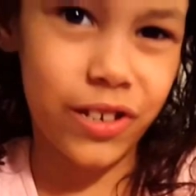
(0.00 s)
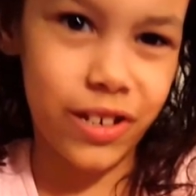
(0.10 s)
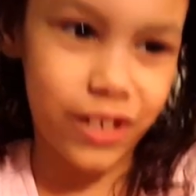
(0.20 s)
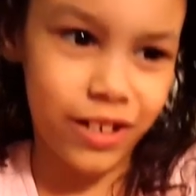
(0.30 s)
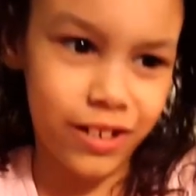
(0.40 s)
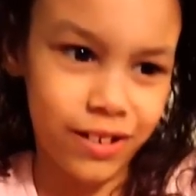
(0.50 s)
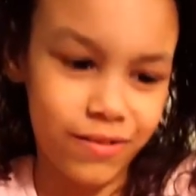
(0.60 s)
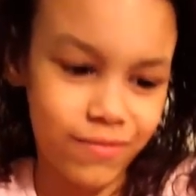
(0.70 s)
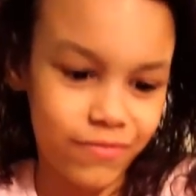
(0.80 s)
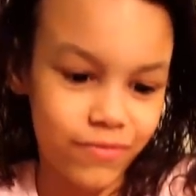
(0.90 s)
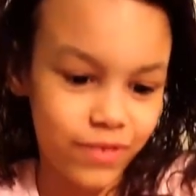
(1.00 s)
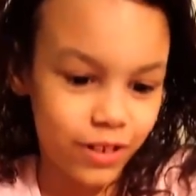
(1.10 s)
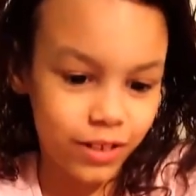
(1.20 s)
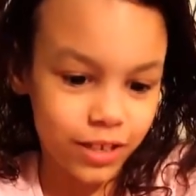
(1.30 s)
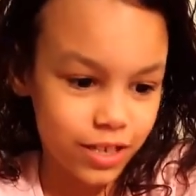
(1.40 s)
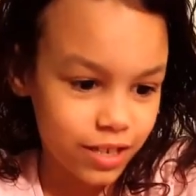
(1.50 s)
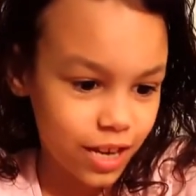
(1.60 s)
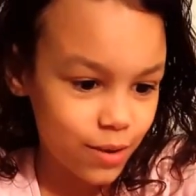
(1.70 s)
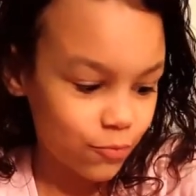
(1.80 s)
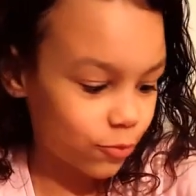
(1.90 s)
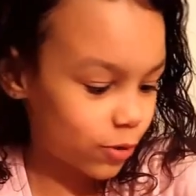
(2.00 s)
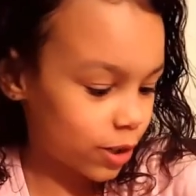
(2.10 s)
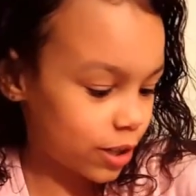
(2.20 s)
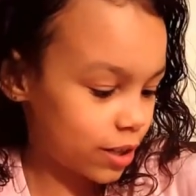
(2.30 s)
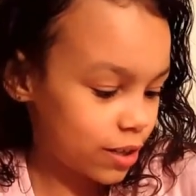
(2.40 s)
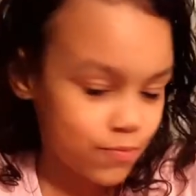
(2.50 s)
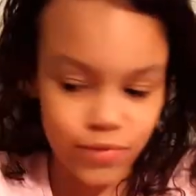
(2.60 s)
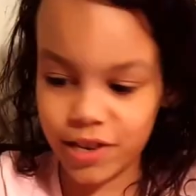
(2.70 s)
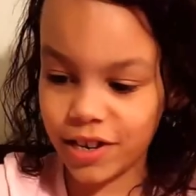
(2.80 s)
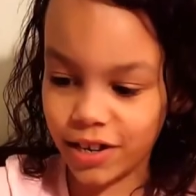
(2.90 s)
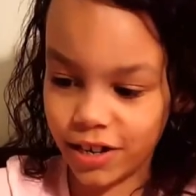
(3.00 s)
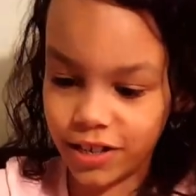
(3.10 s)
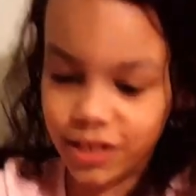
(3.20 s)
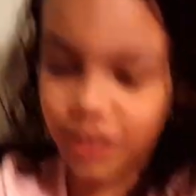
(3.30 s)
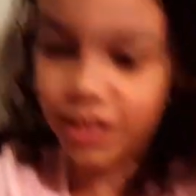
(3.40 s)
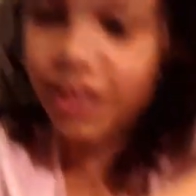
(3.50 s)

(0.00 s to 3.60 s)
did. Got the same one. Peanuts.